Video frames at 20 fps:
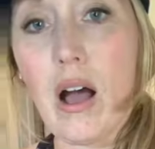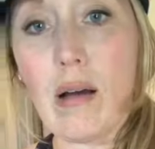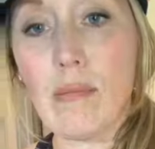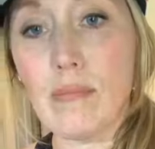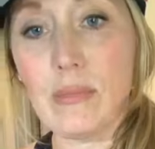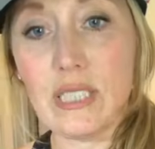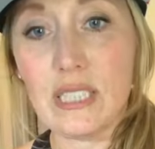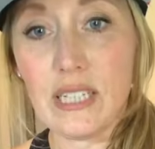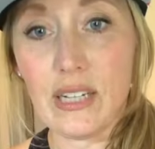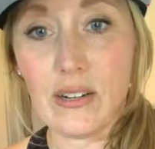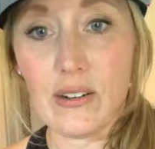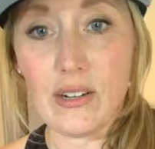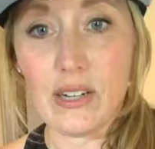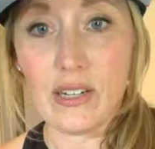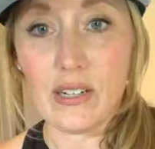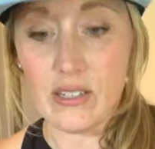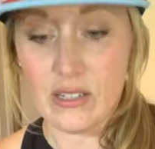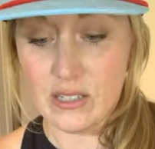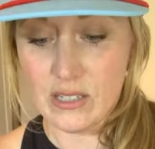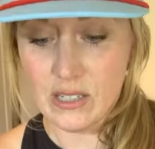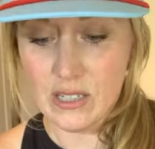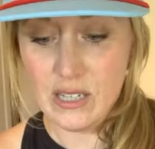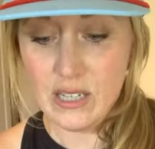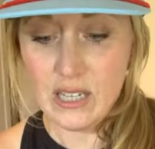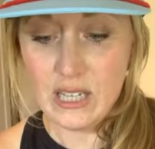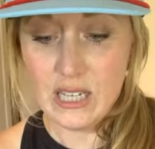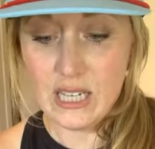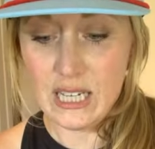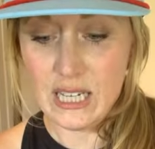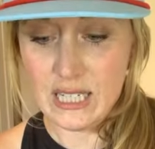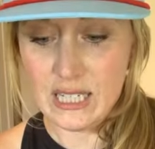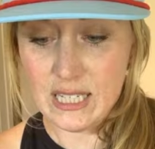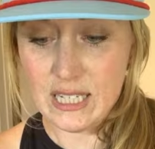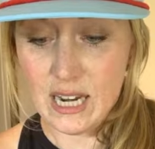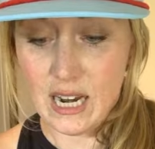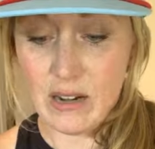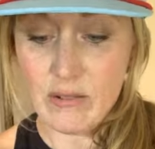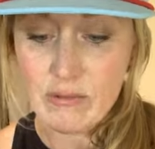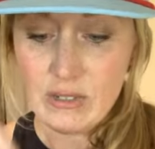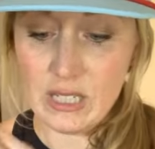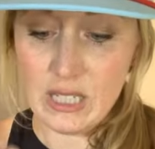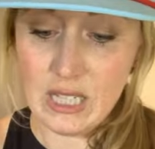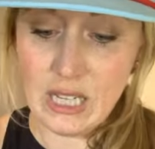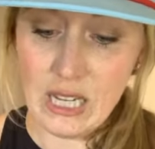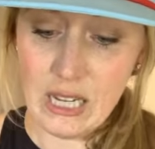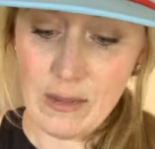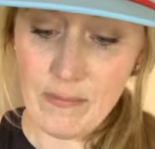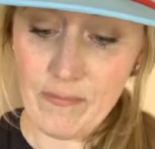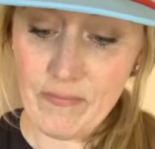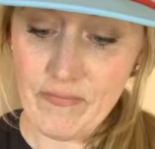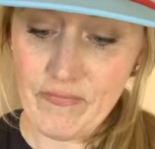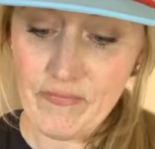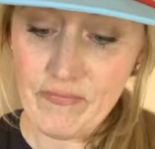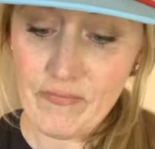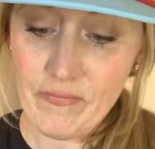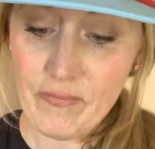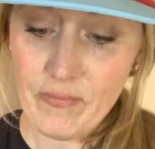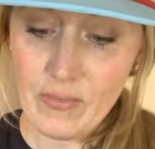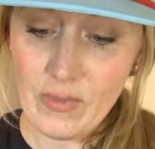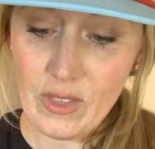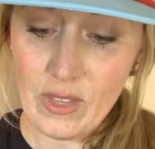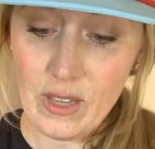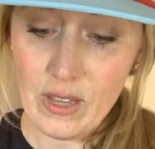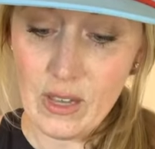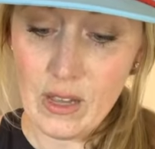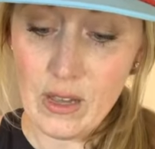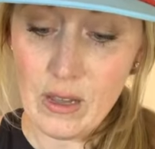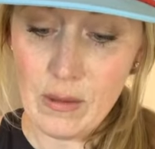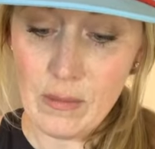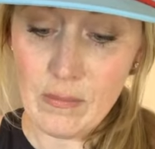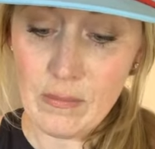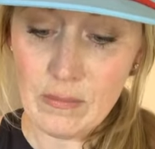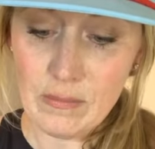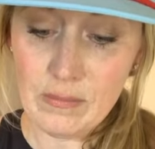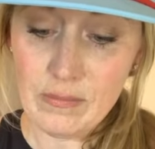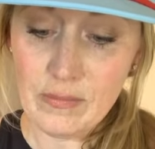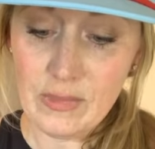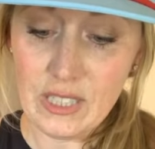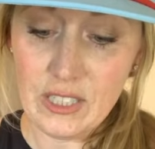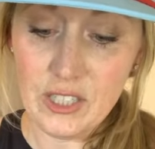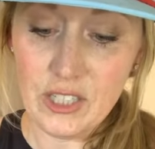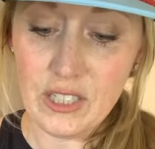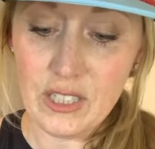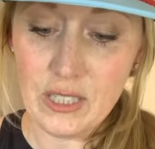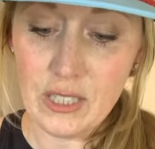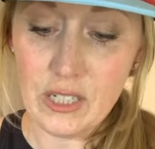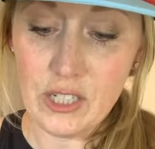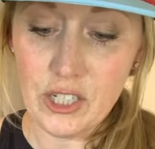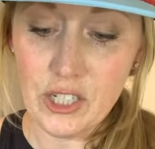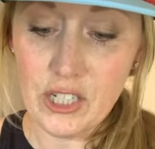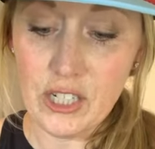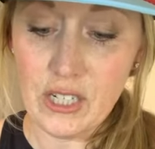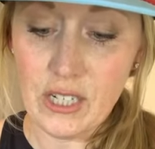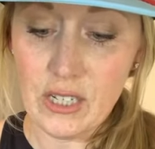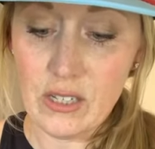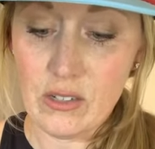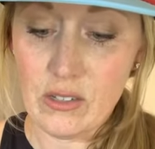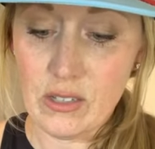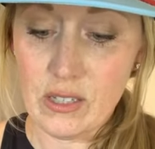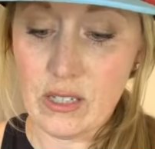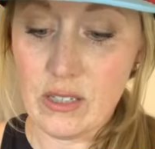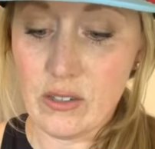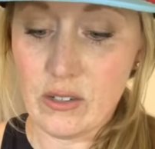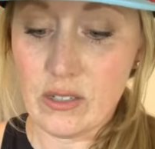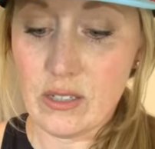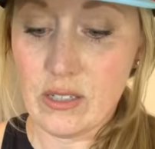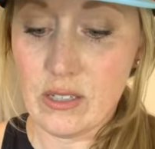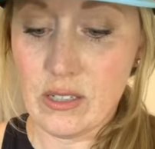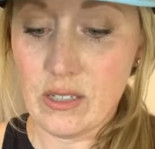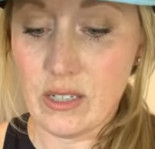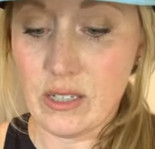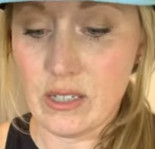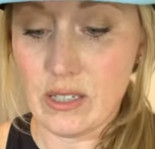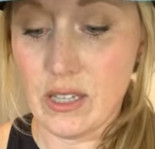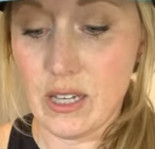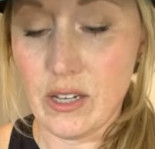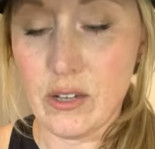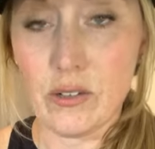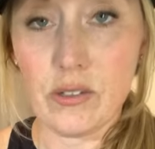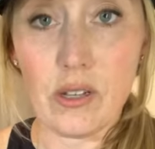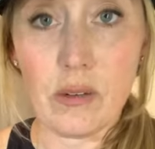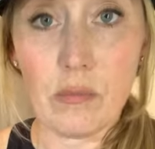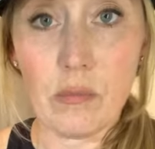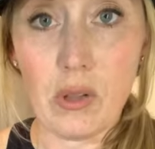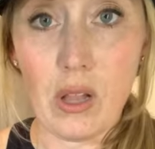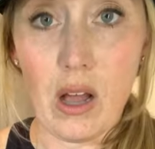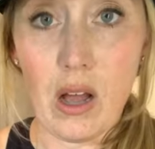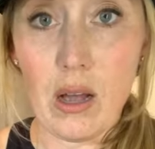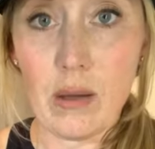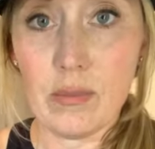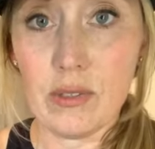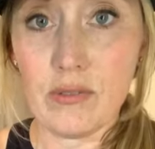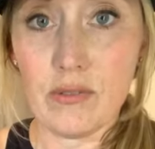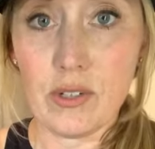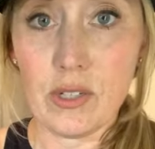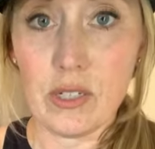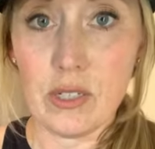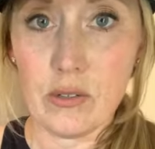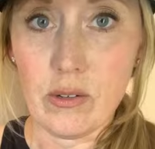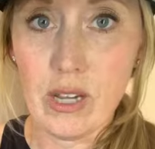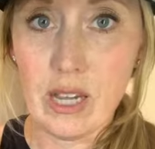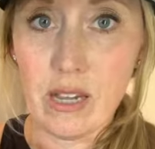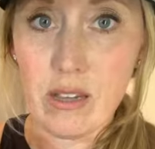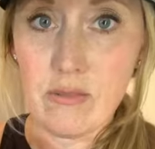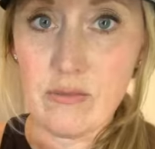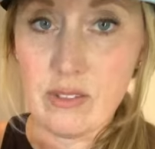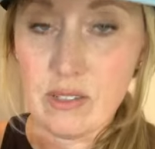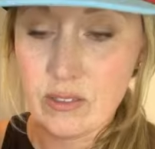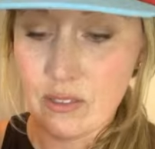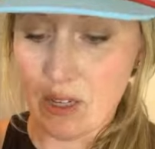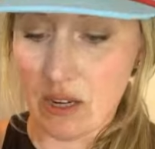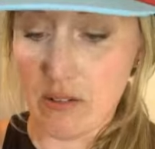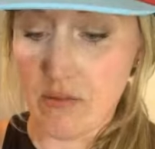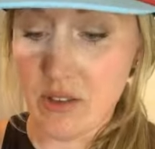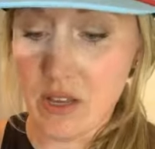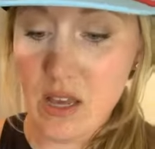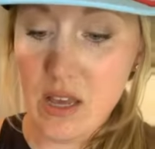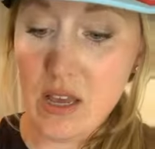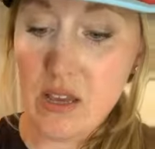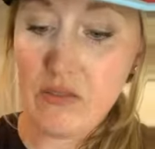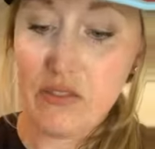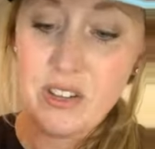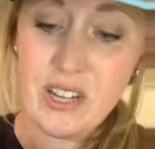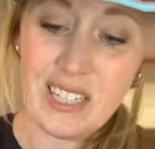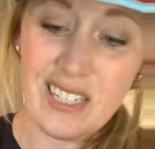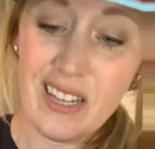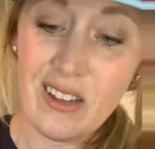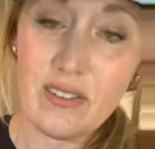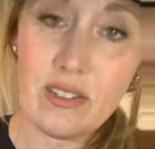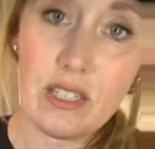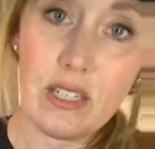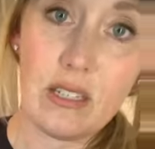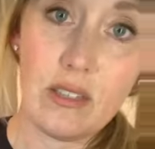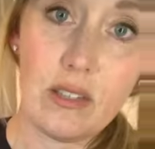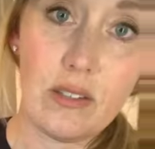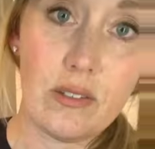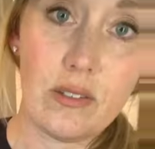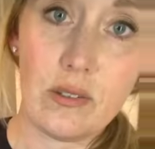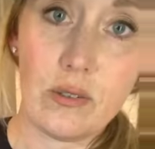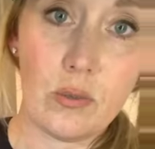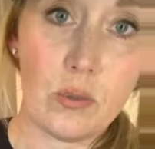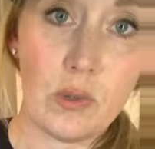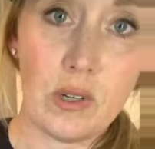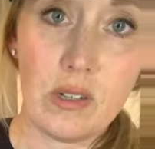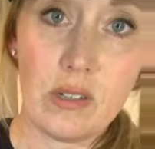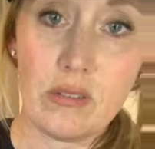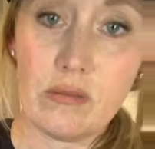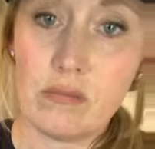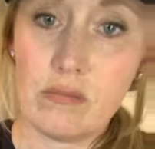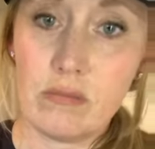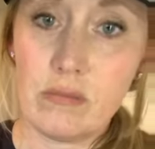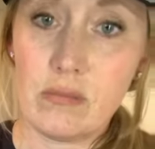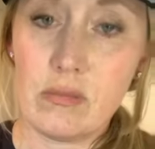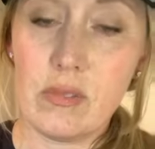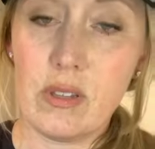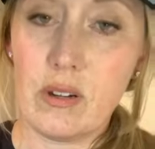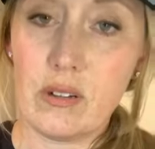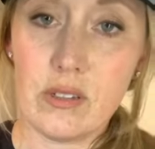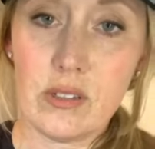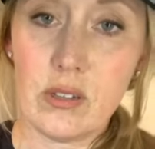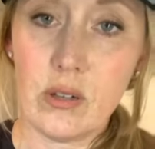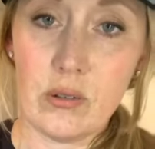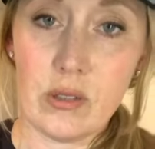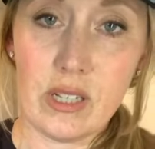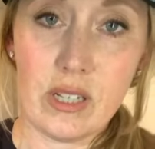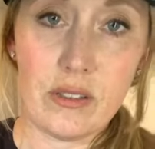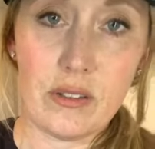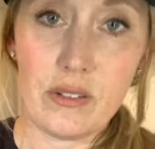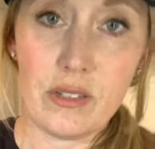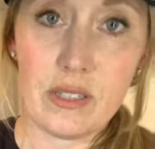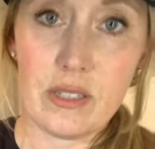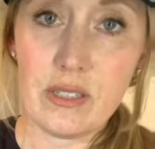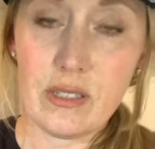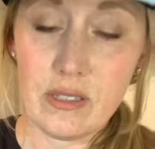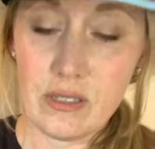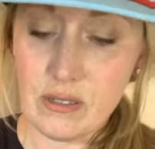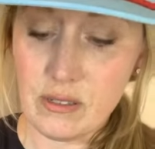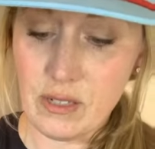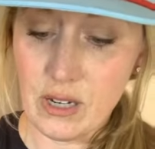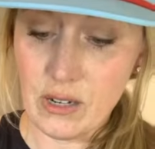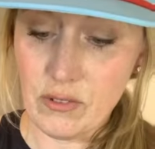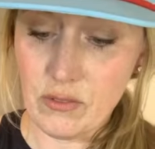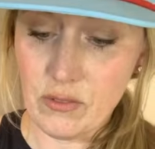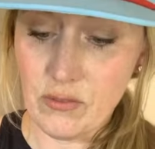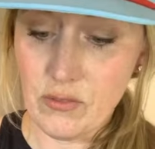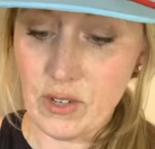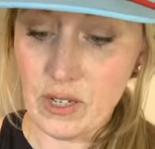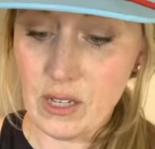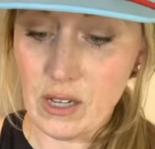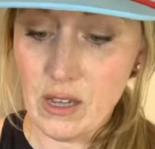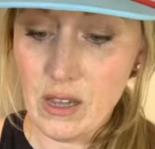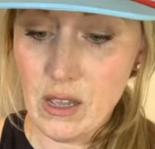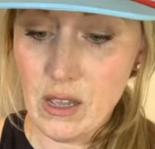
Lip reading: material. It's not really, it's just the chenille that they use on blobs for the UK stuff. If you guys haven't seen those work, they're so lethal. It's not even funny.